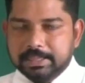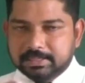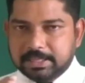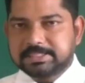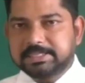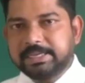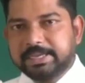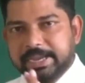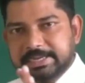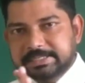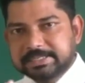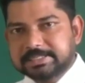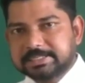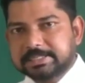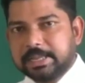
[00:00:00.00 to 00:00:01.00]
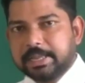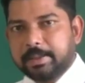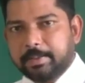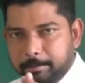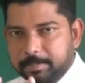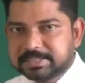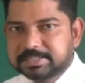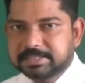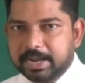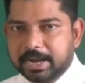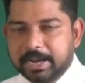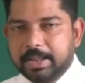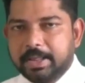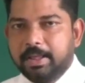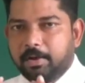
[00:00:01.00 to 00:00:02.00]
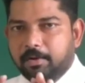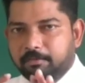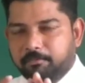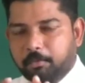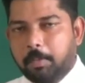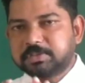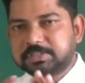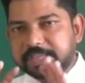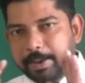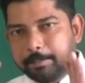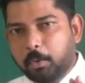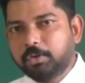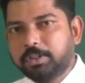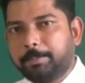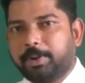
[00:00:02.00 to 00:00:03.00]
Such a gaseous mixture forms above the